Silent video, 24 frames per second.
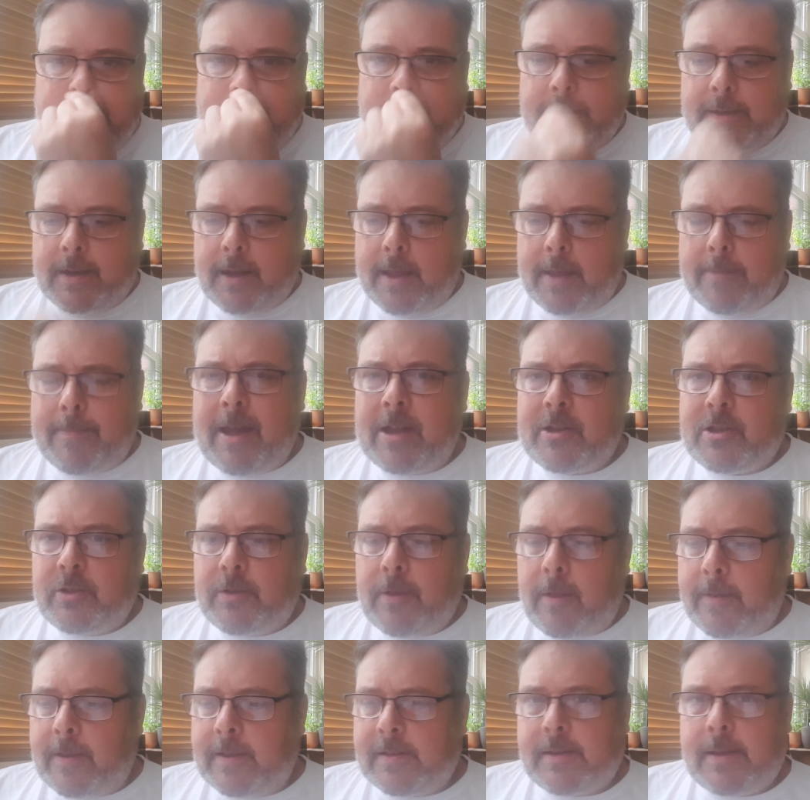and I imagine
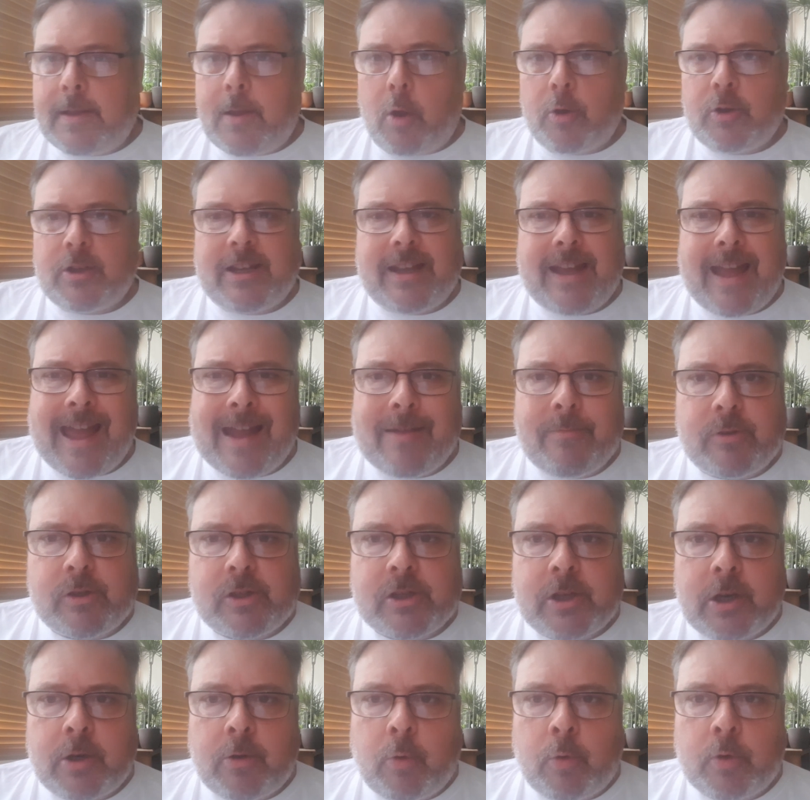that there's a
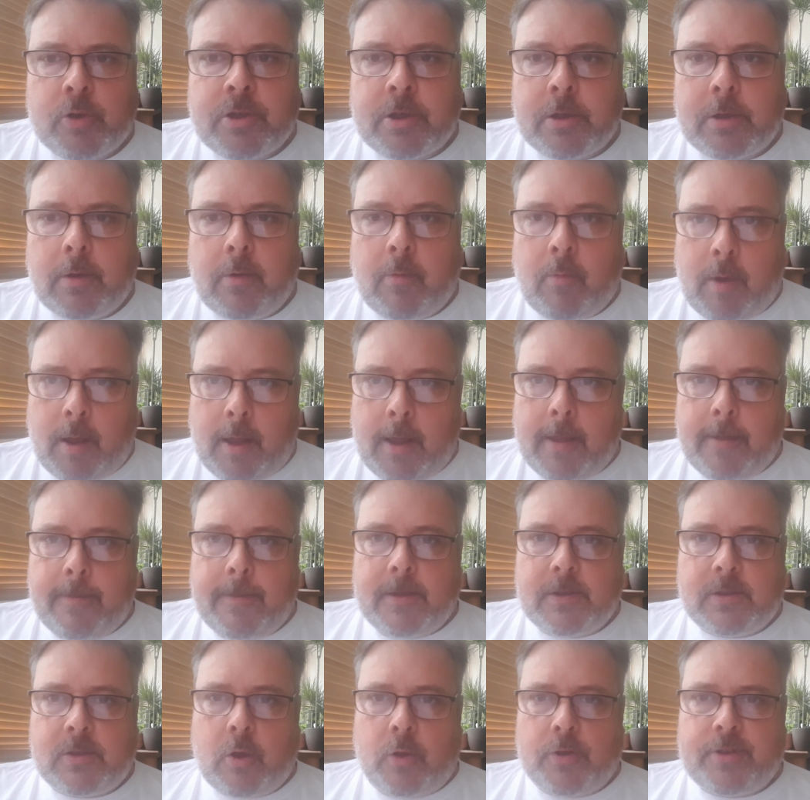counsellor or two
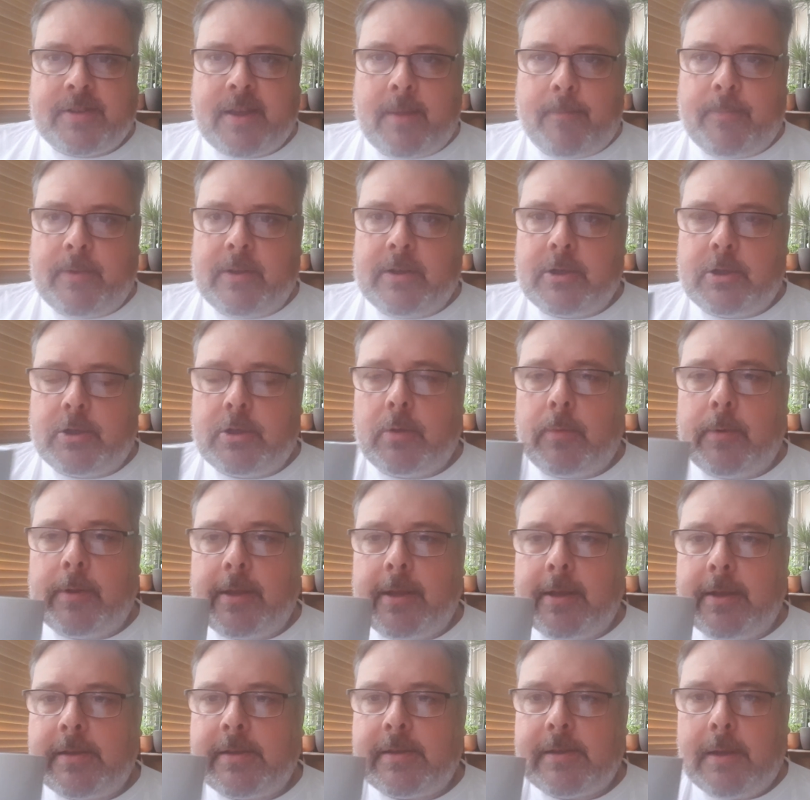that's got something to do with
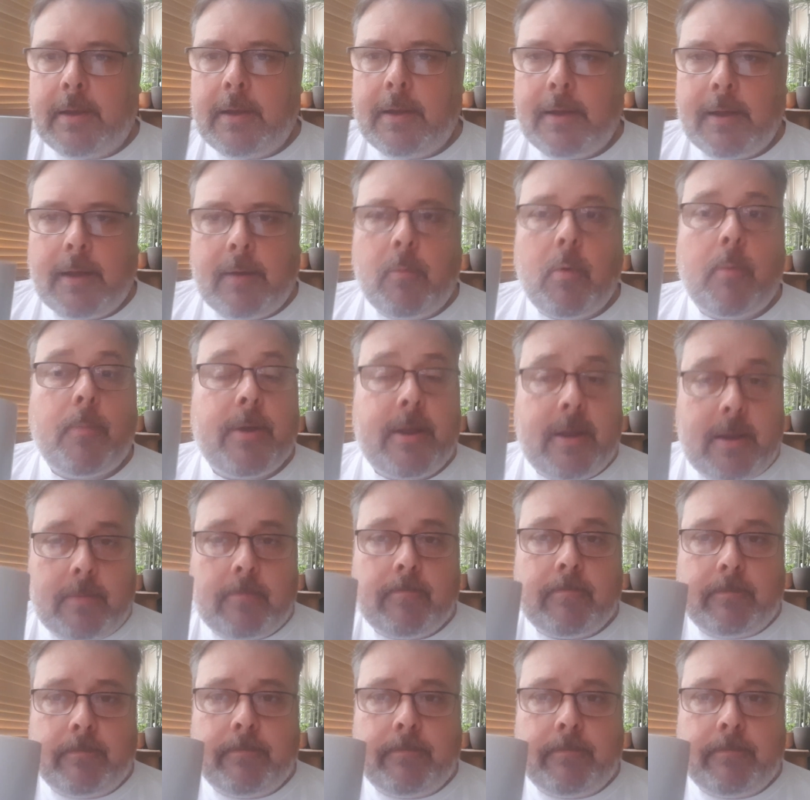this, and will be